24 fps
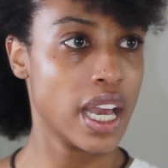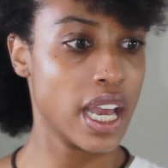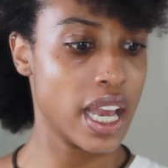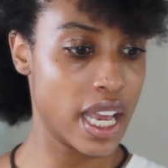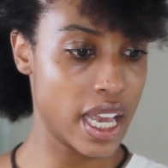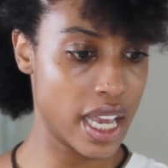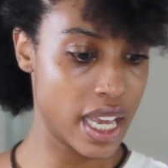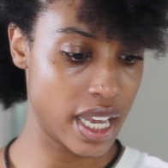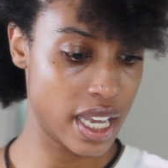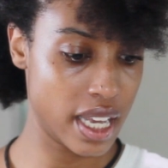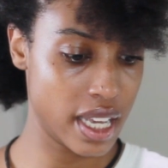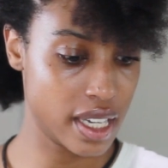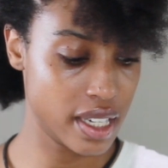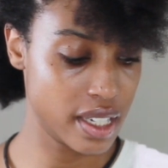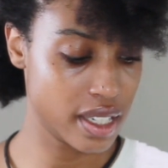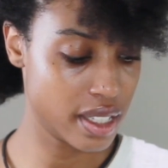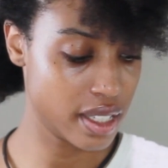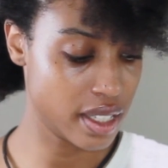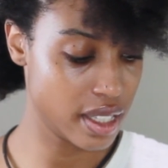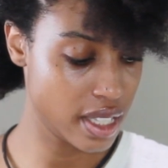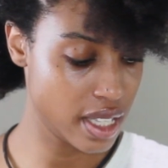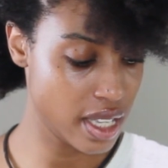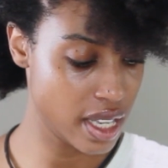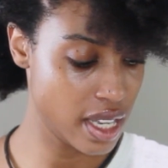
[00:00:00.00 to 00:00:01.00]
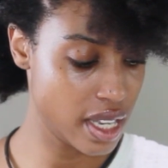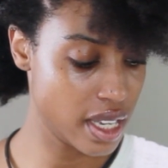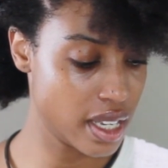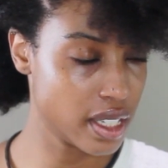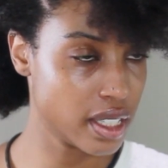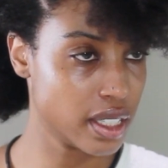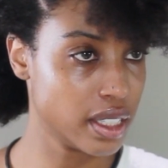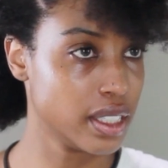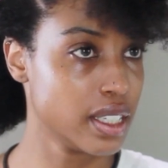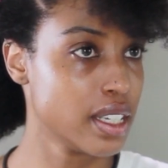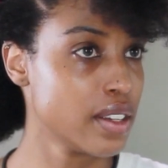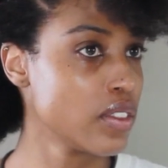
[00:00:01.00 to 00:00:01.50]
And
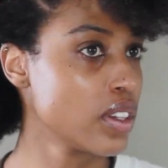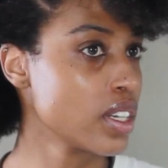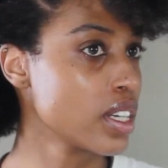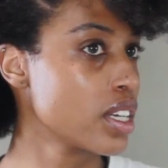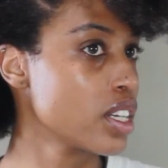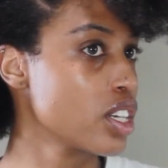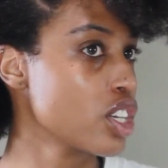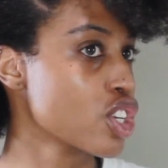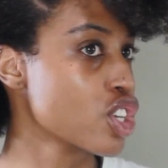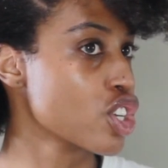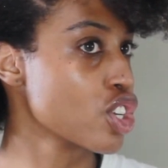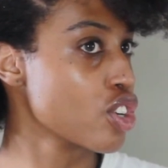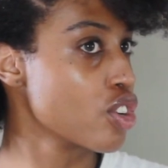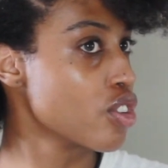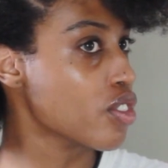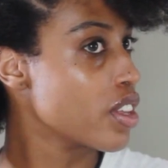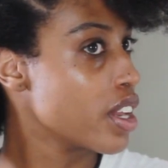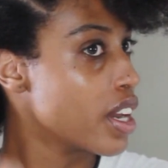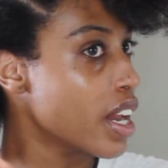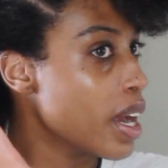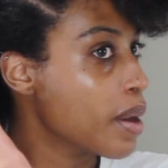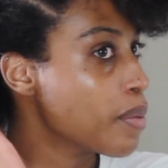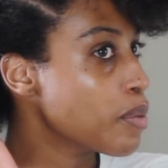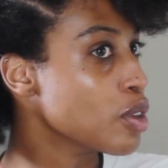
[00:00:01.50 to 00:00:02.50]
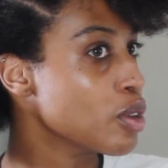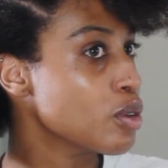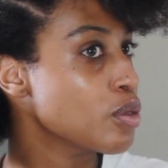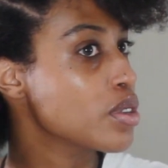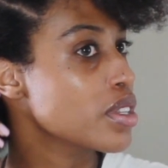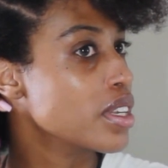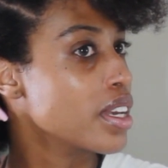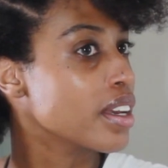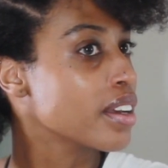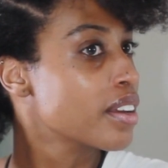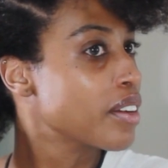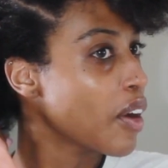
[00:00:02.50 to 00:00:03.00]
the leave-in conditioner that I'm
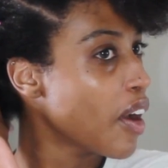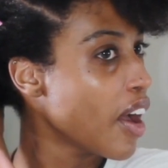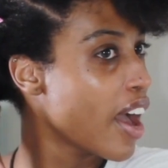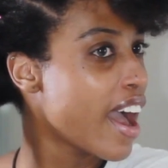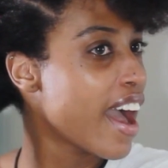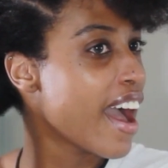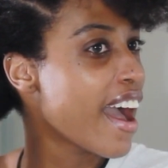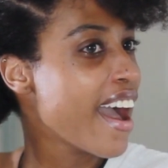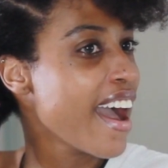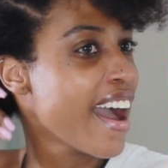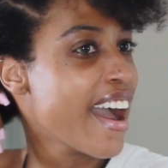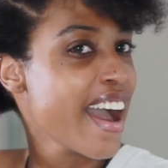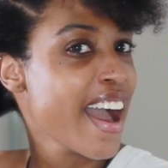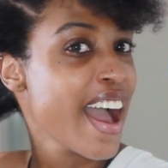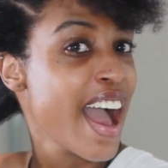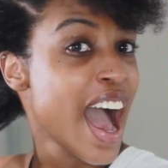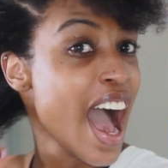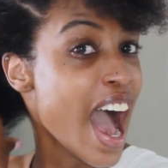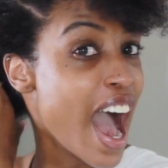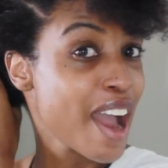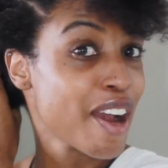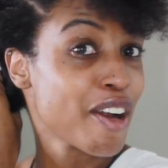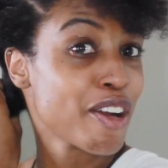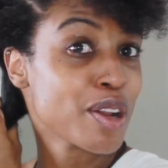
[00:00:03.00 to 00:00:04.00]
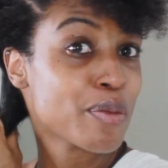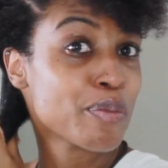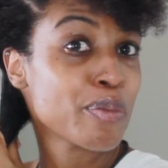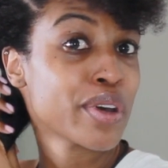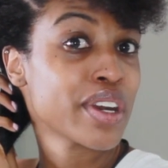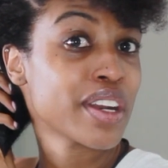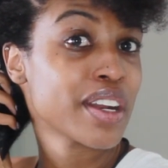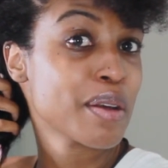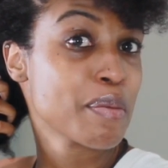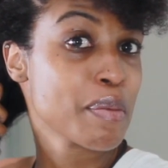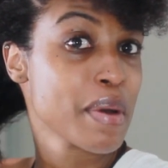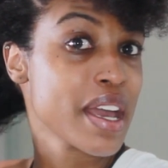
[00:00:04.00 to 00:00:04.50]
using, I already
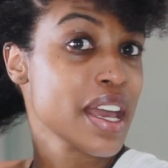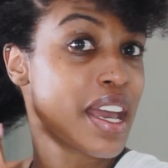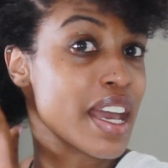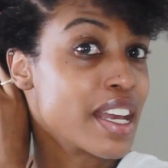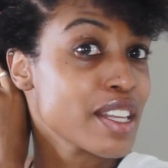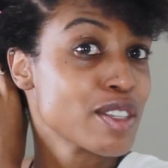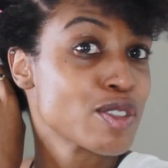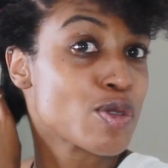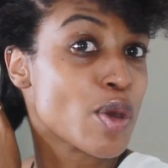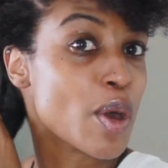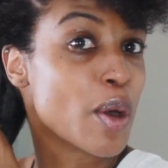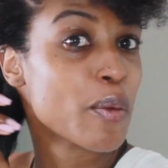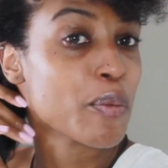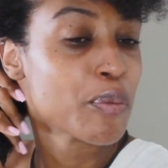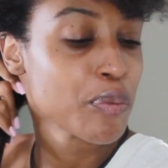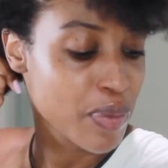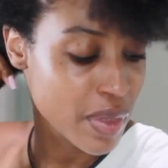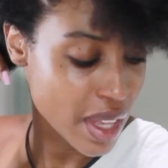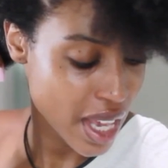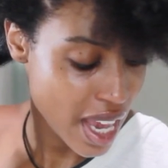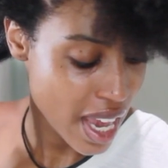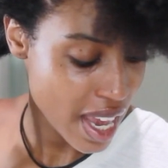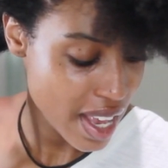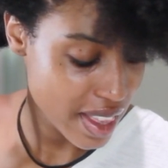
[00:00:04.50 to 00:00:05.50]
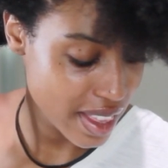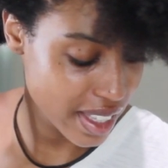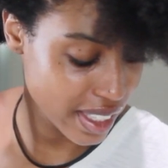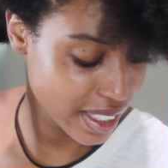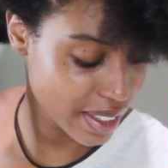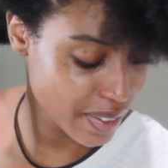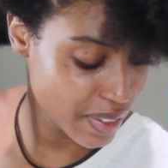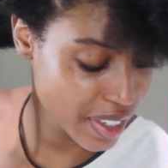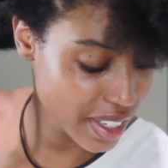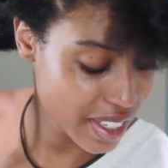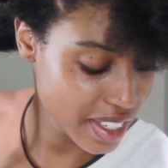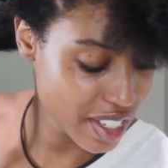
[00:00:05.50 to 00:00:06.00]
put it in my hand, so the
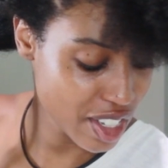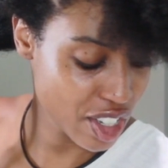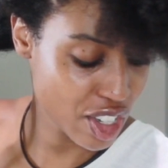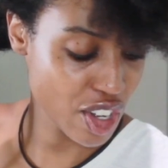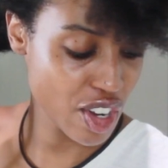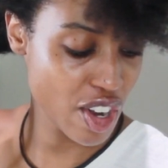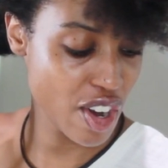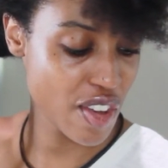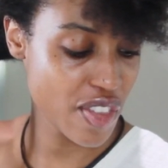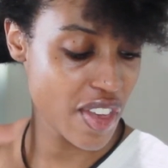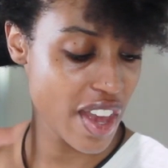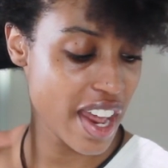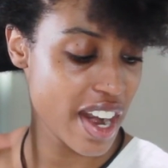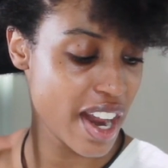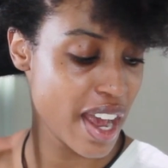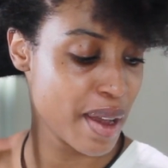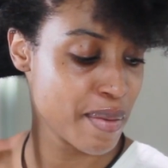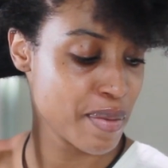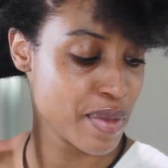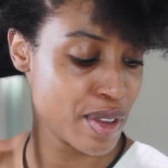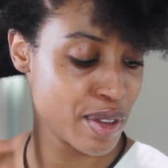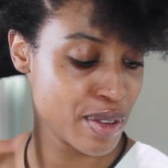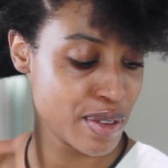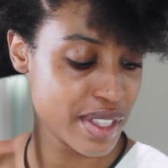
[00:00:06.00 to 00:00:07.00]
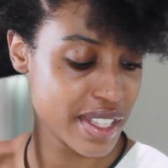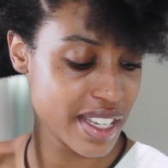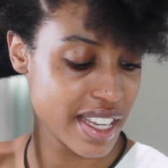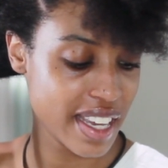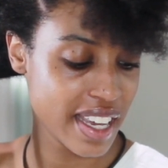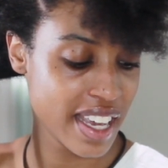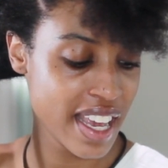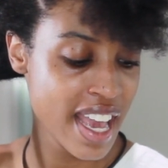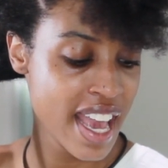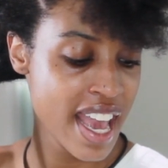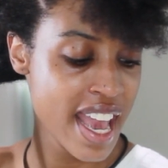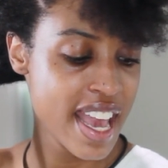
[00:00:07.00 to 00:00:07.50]
leave-in conditioner that I'm
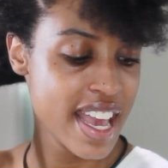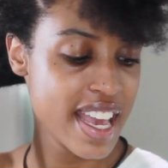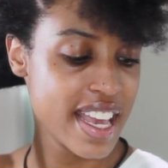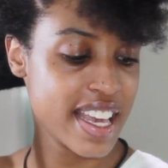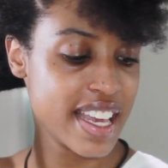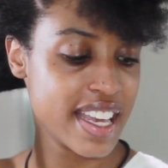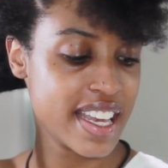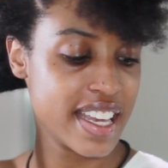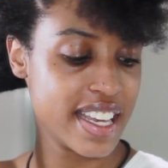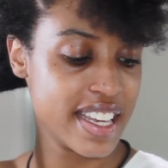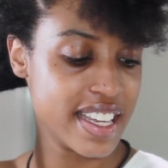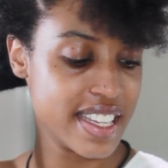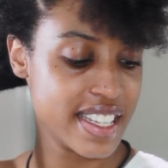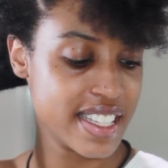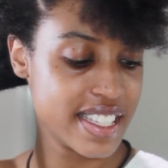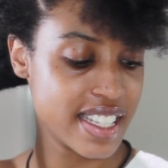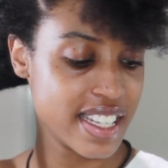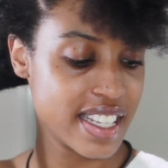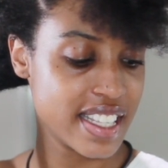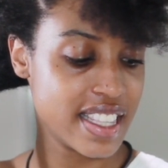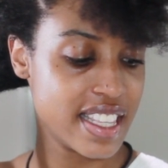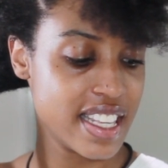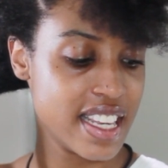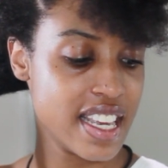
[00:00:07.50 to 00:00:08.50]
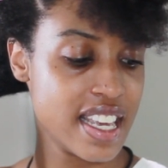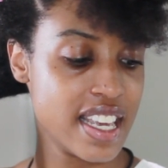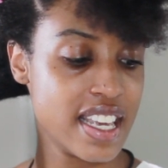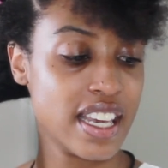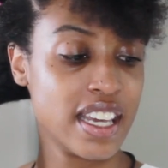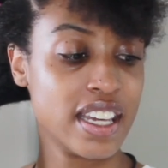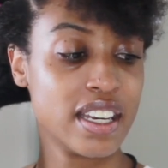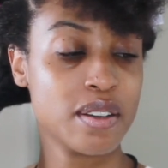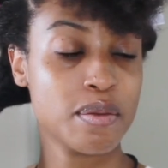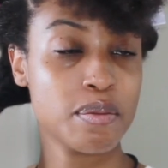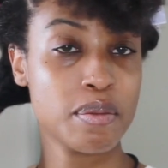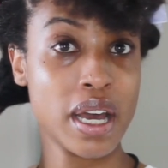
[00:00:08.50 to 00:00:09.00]
using is the
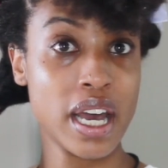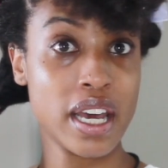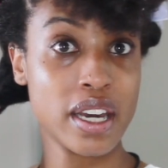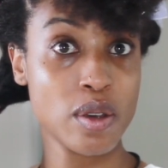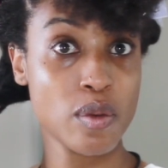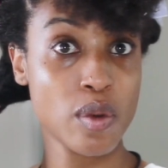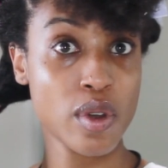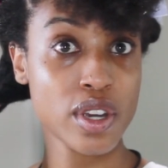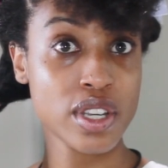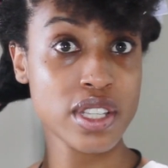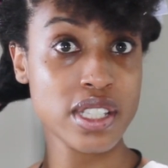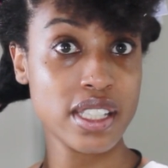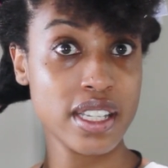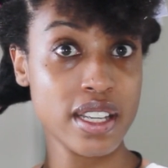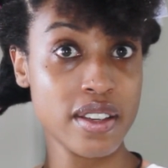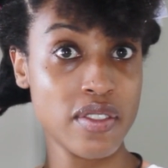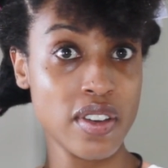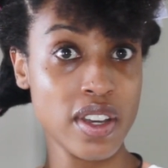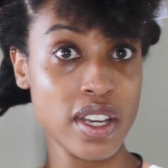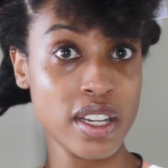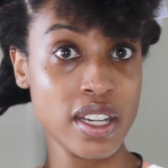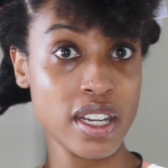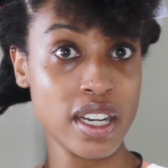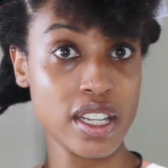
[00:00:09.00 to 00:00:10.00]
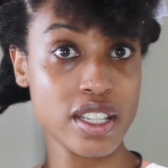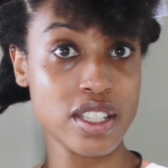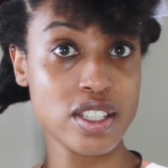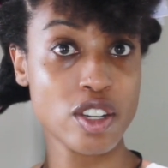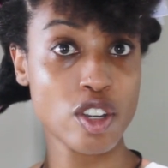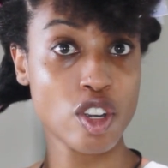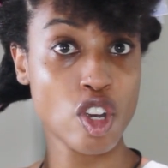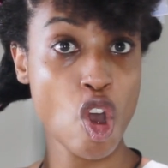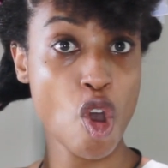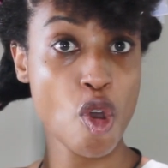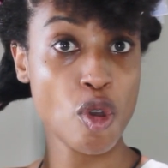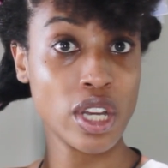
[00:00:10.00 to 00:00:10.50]
Eden Body Works leave-in, and it's
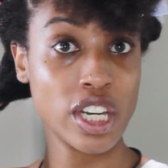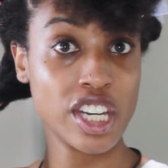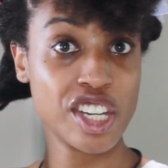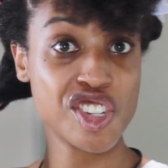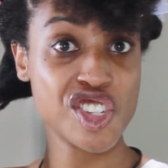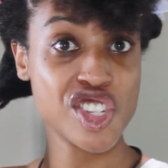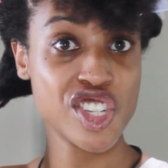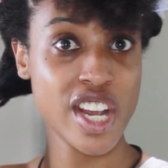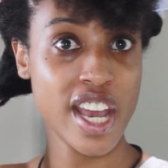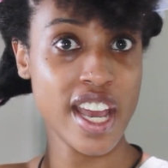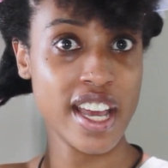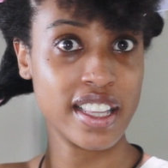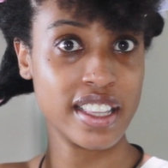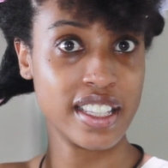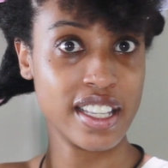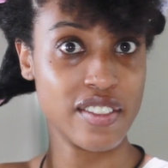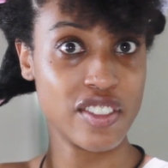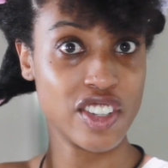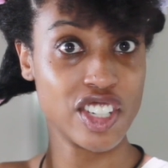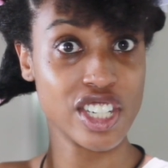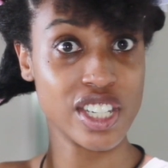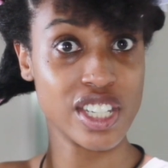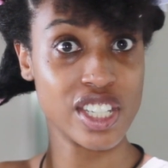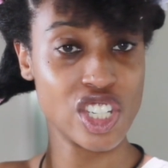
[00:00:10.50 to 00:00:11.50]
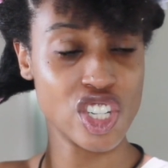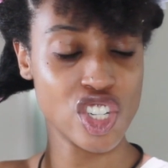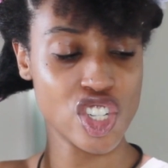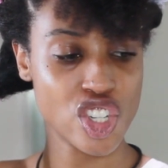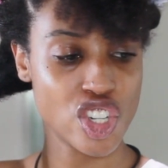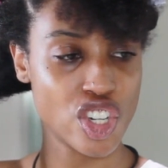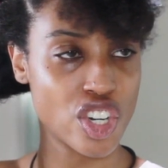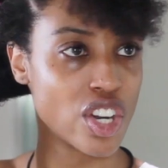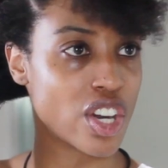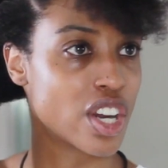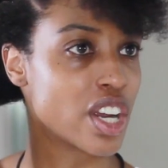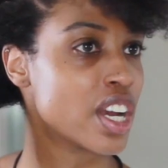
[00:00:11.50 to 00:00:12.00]
their Coconut Shea leave-in
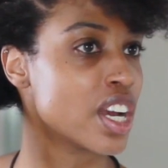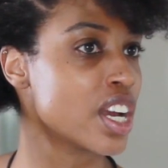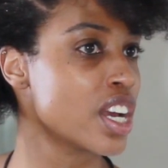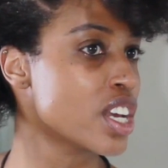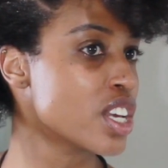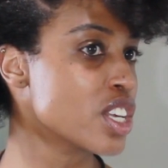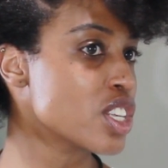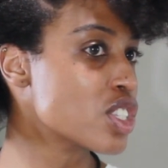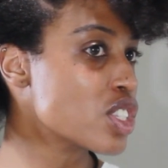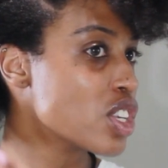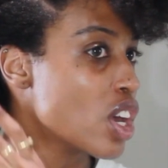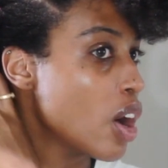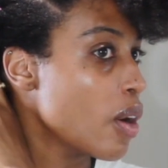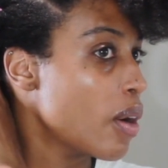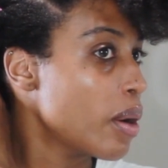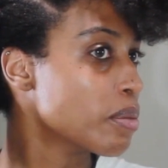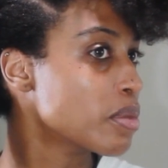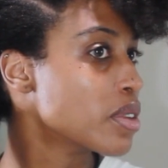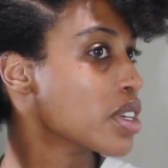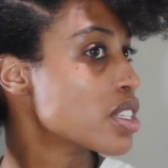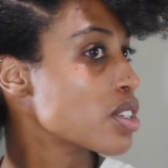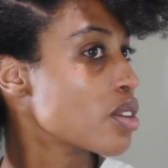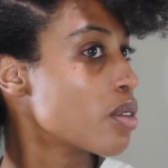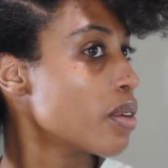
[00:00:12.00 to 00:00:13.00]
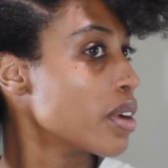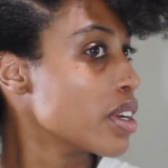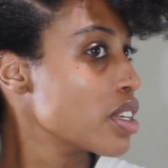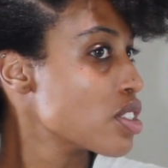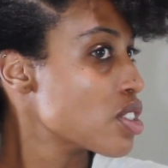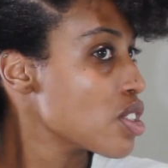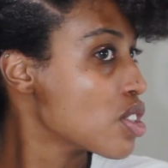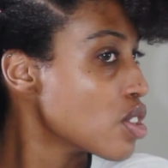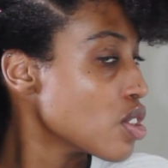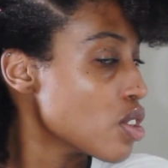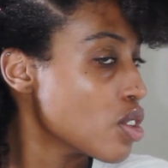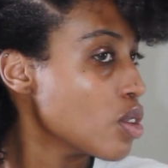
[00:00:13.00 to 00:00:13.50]
conditioner. So I'm just
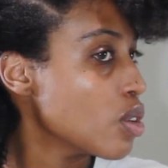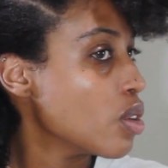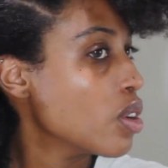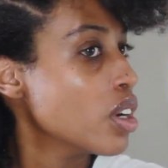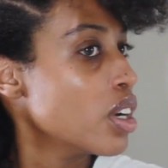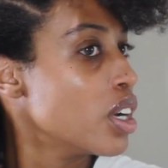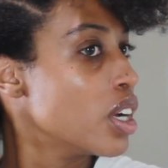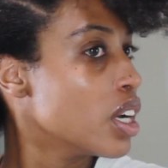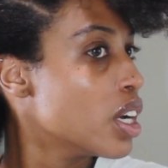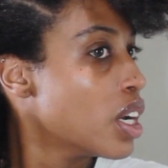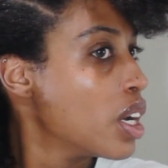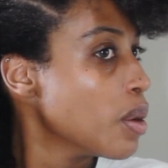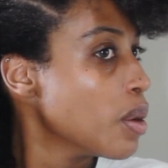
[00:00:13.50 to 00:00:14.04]
going to